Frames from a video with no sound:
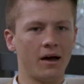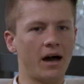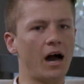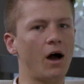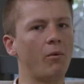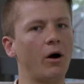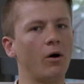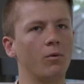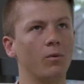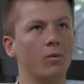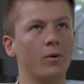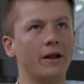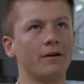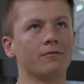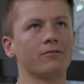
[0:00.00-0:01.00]
how I
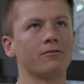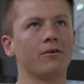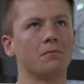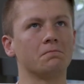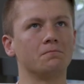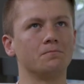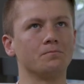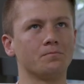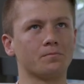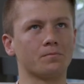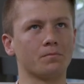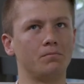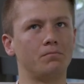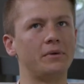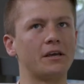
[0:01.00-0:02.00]
went from
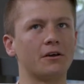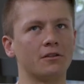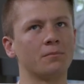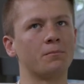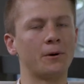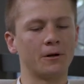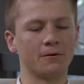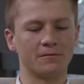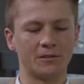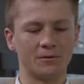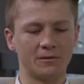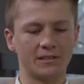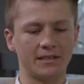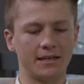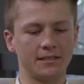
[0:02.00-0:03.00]
being on the brink of
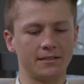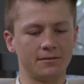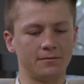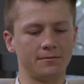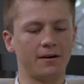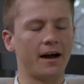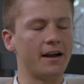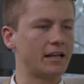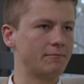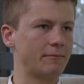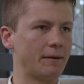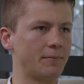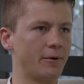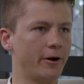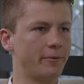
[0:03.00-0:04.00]
suicide to finding
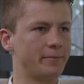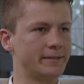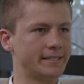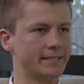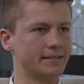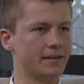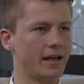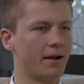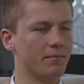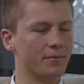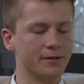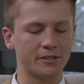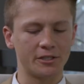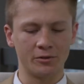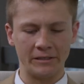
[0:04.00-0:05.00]
my purpose and
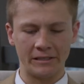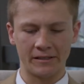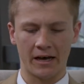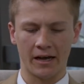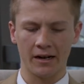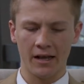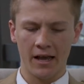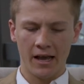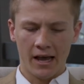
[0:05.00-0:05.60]
pursuing that.